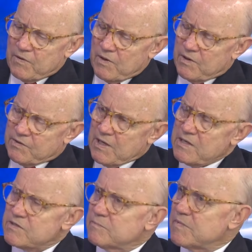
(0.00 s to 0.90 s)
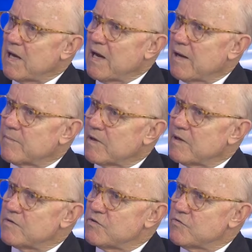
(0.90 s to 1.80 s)
it takes some time to
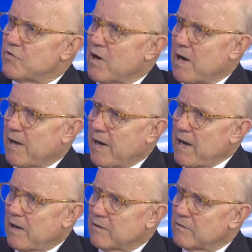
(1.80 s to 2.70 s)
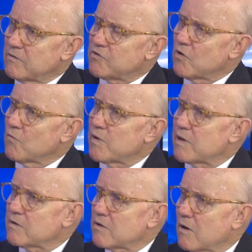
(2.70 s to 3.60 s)
get you dried out so we
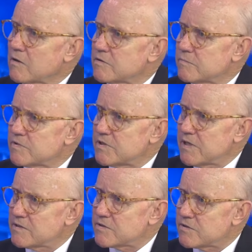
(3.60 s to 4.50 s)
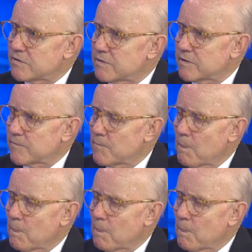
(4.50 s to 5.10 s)
can talk some sense to you.